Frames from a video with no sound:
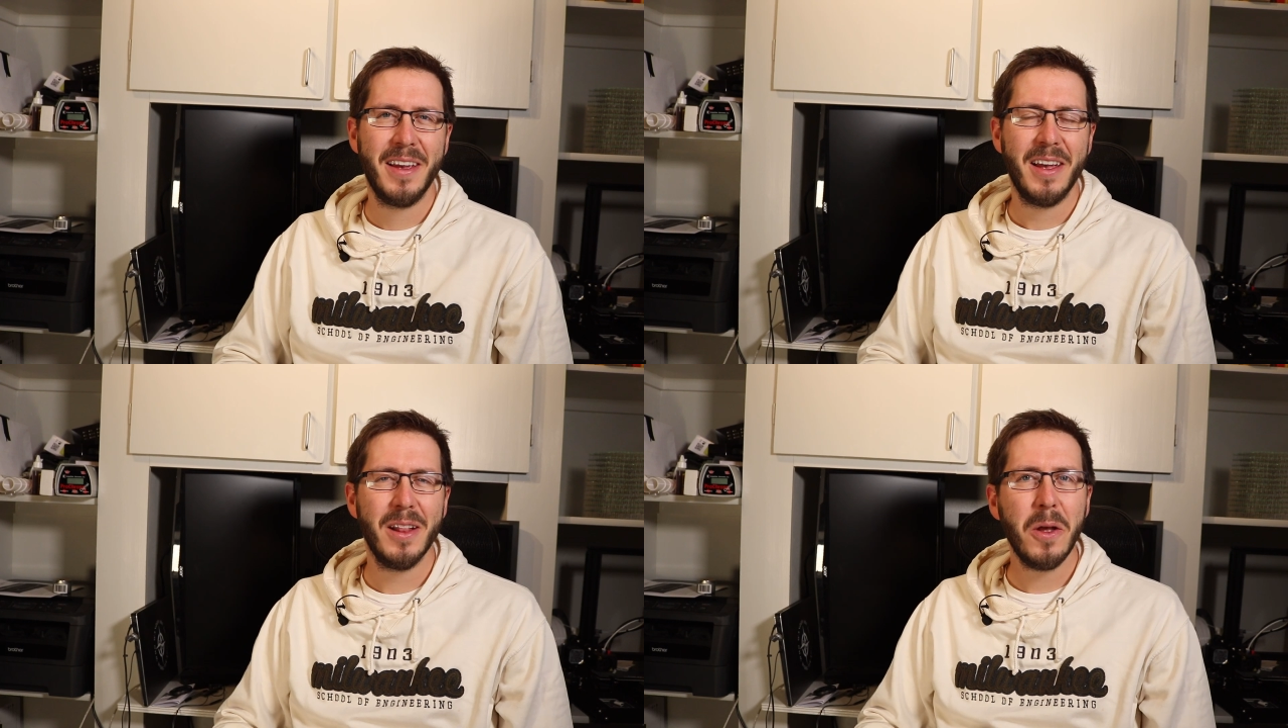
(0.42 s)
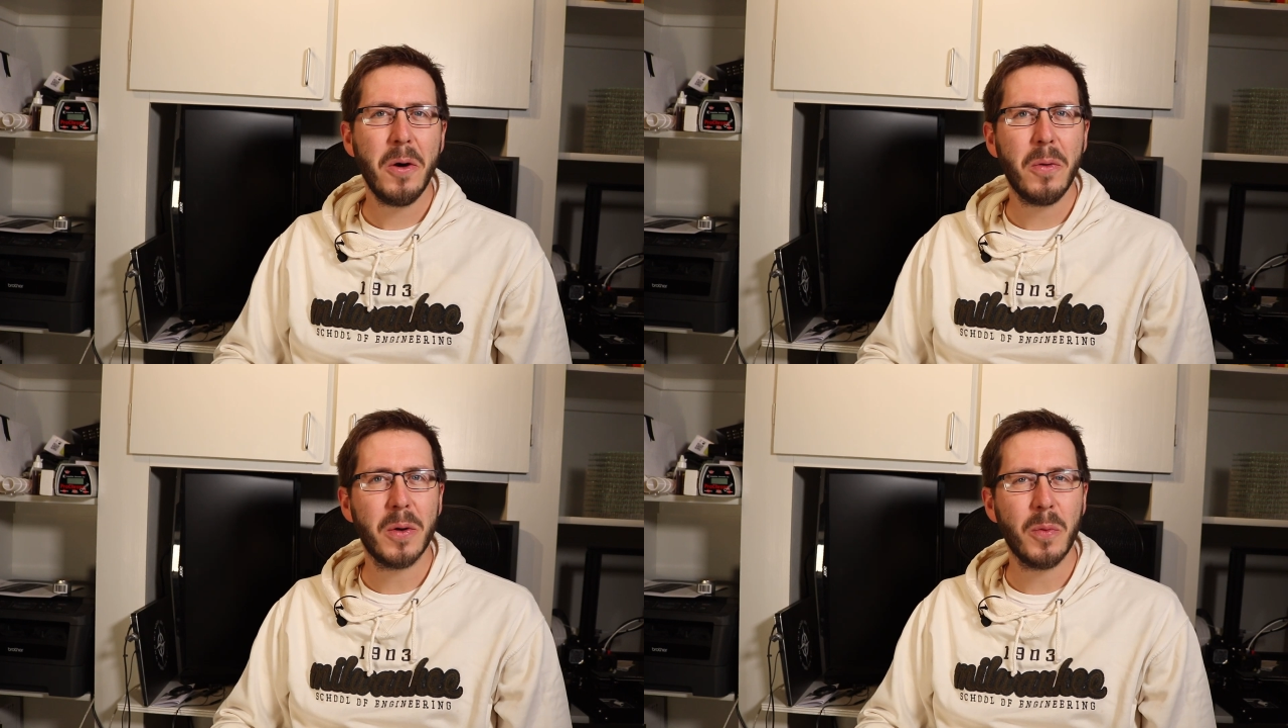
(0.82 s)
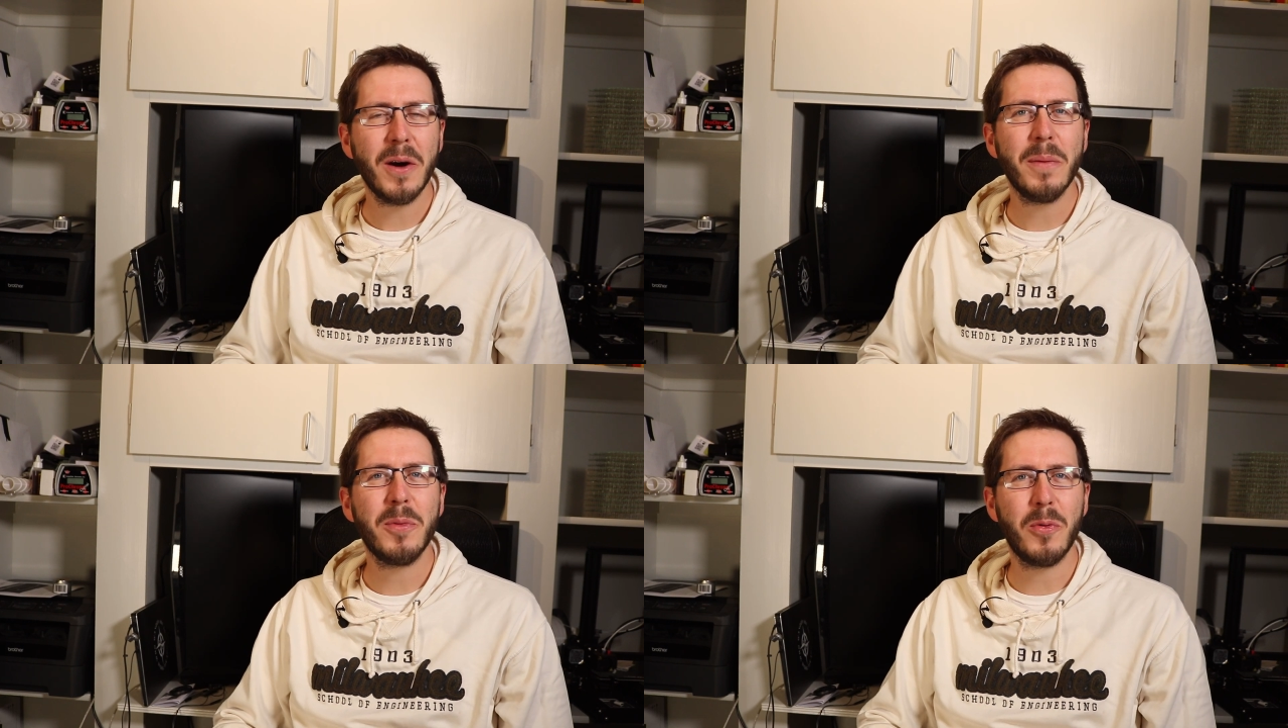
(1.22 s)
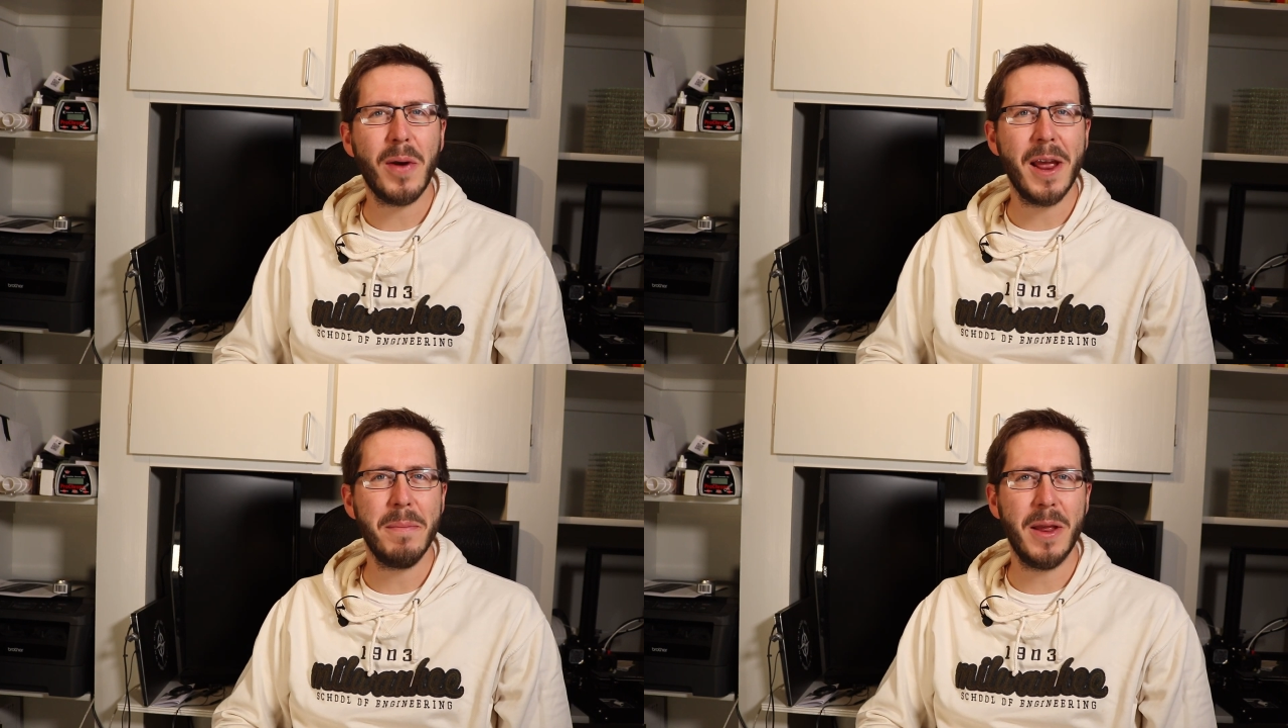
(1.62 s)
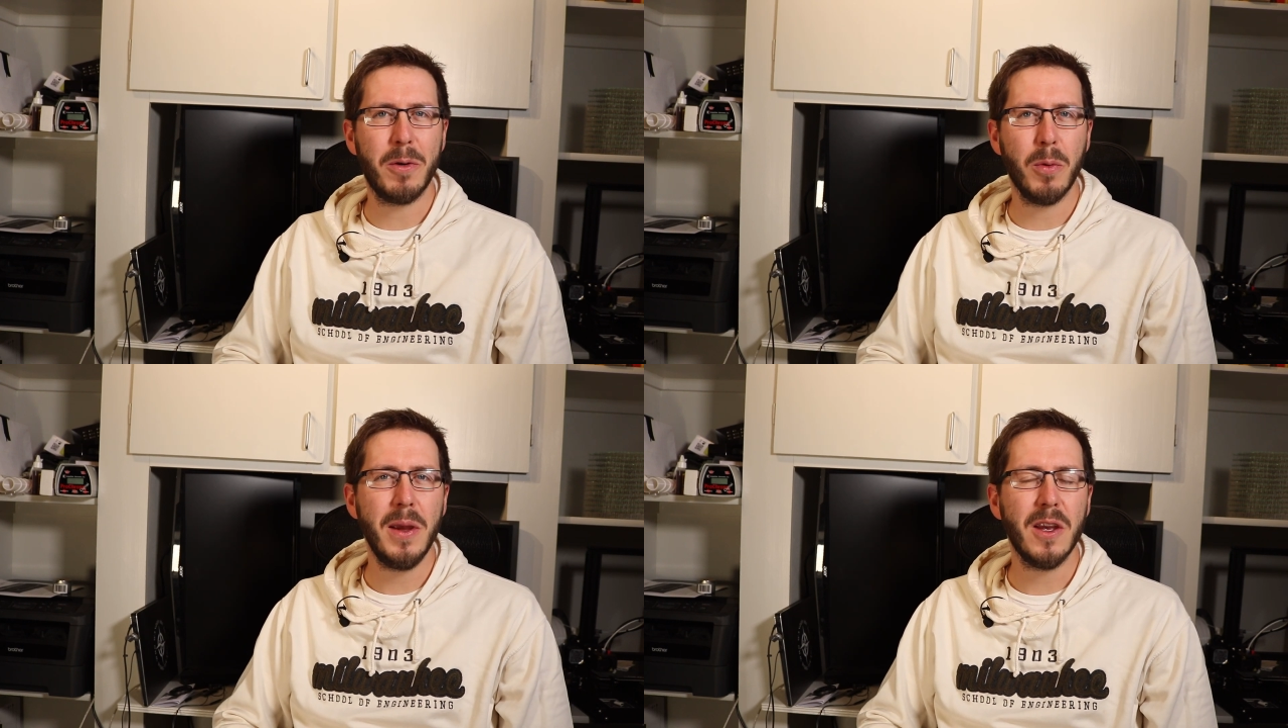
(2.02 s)
Hello, and welcome to RyanMake,
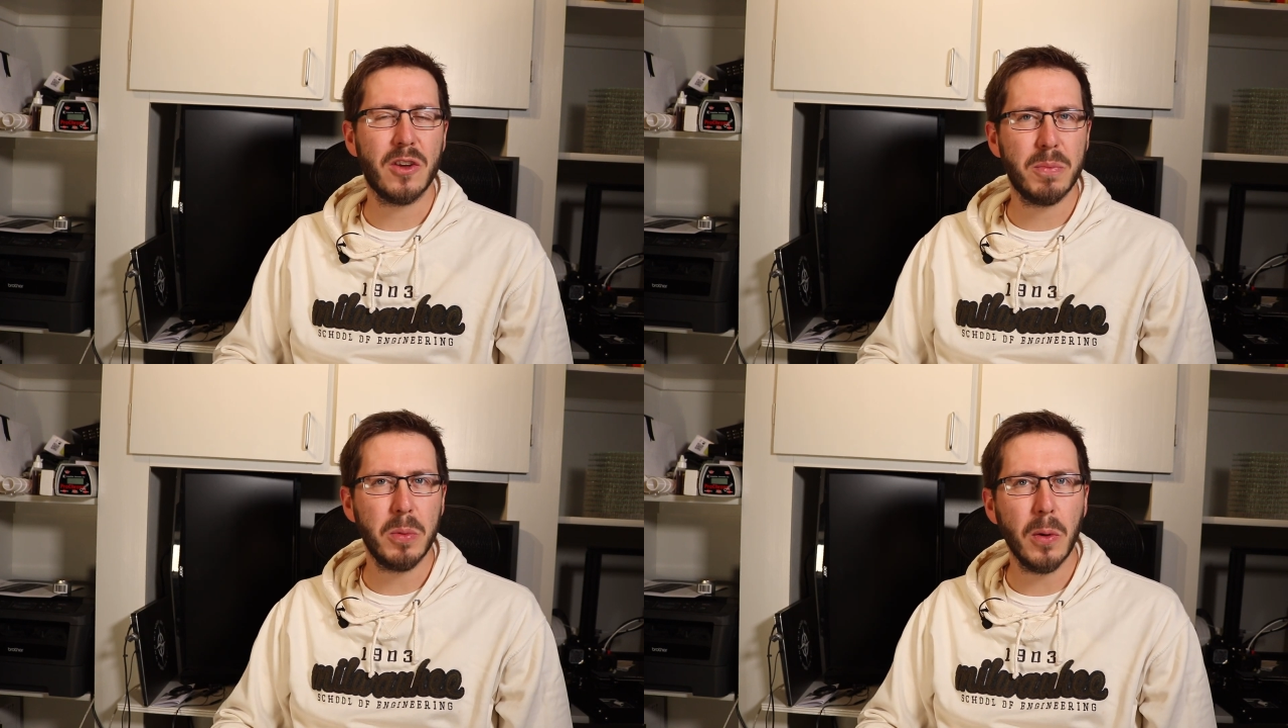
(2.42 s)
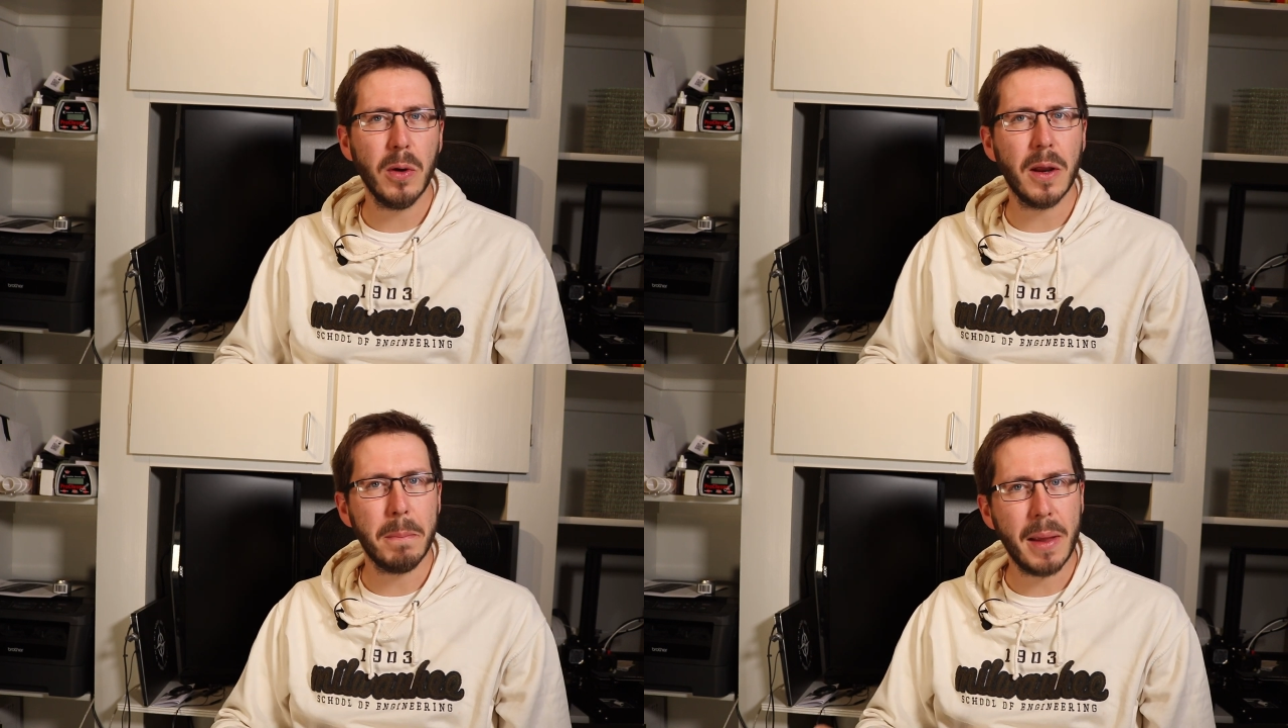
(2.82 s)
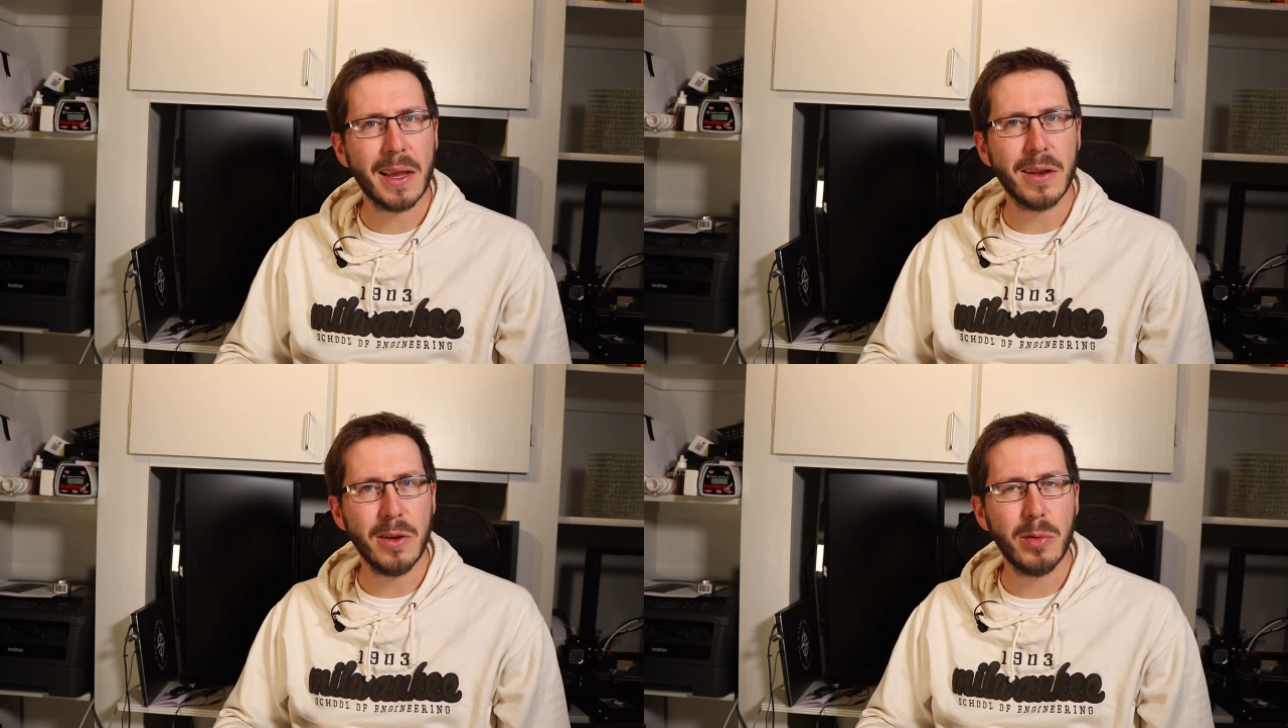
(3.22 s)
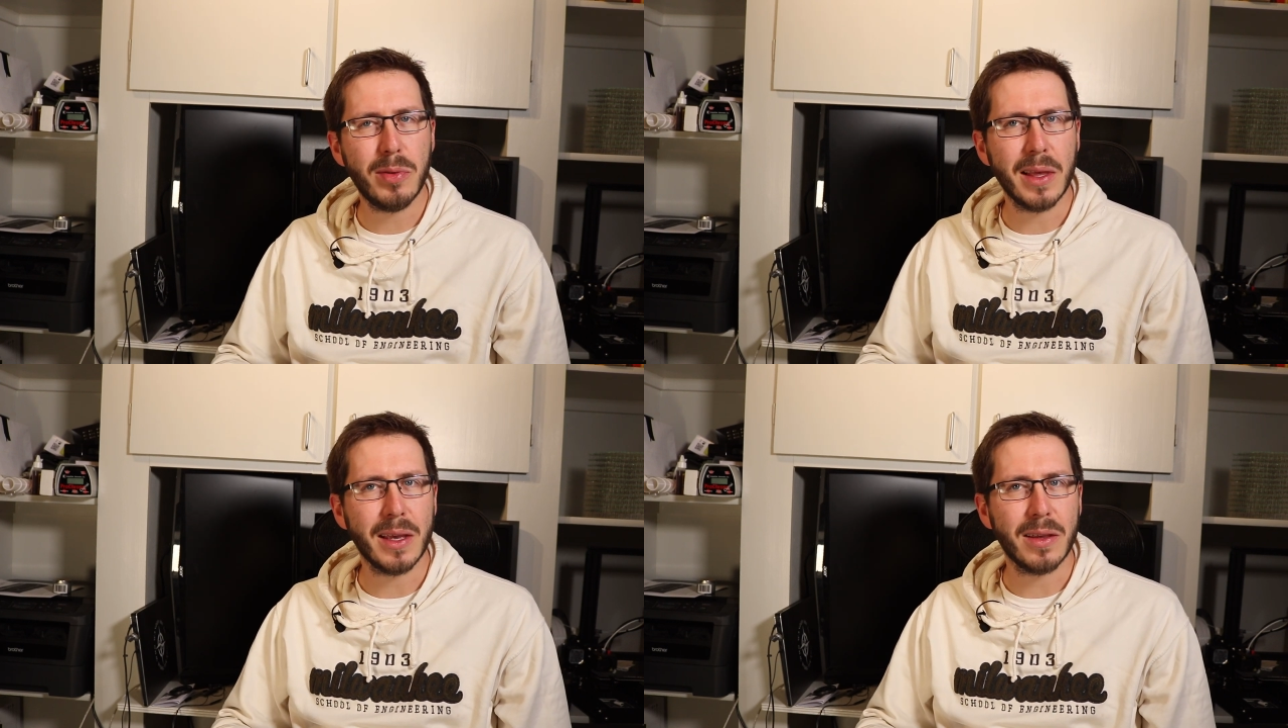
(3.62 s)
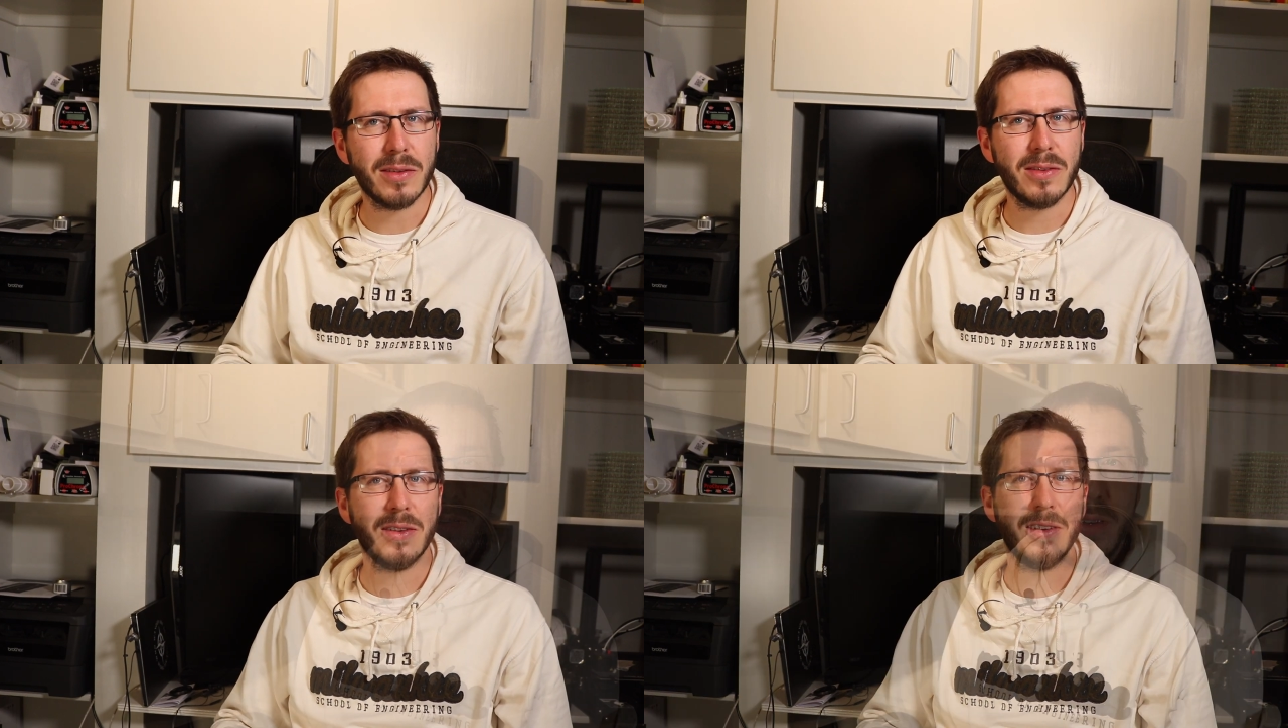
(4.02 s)
where we explore and make new
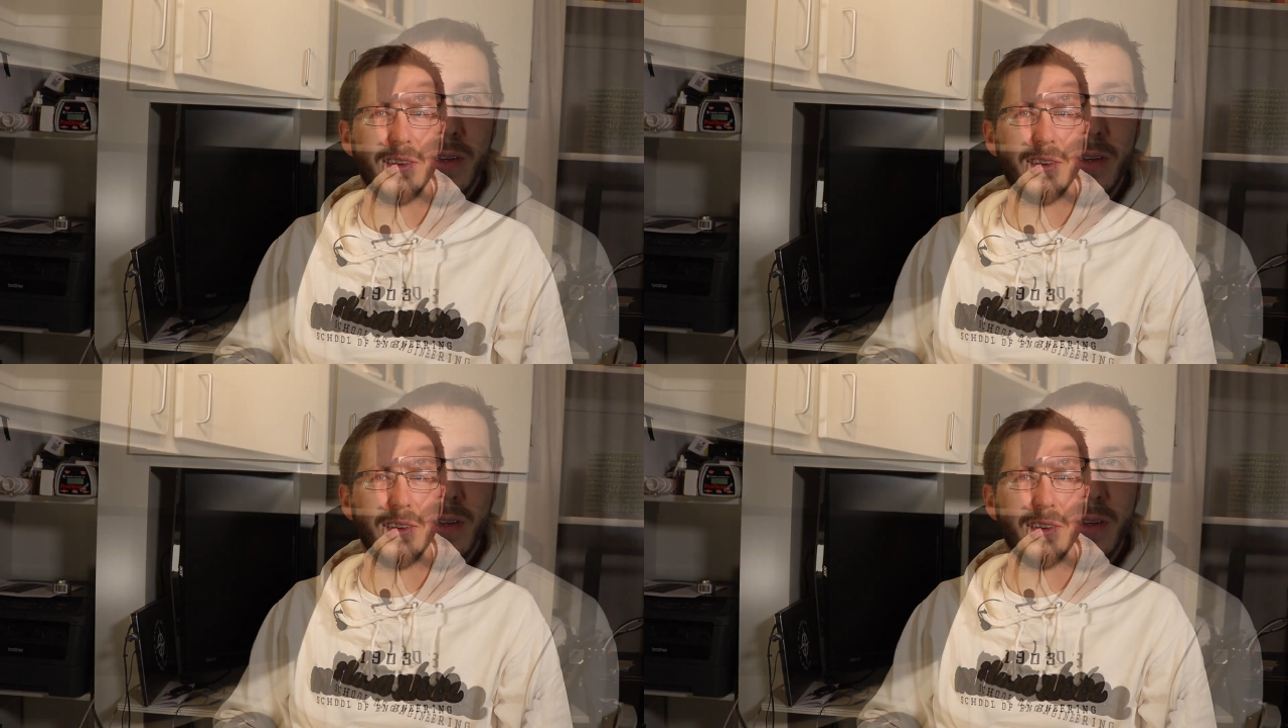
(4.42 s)
things.